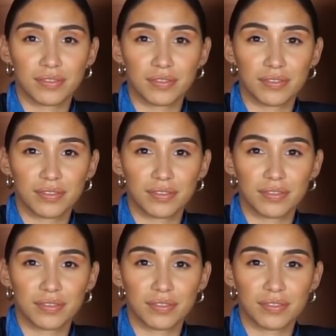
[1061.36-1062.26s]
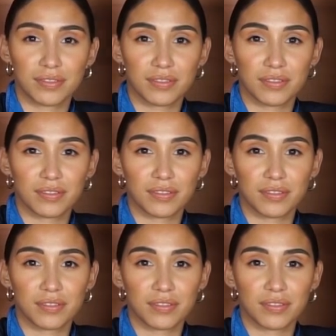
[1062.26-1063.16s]

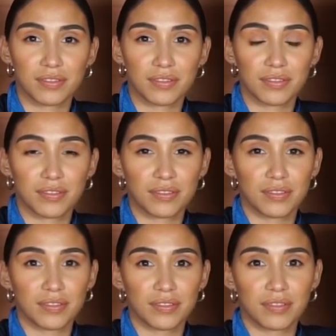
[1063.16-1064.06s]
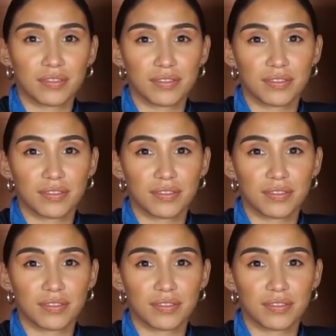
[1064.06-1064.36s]
(not speaking)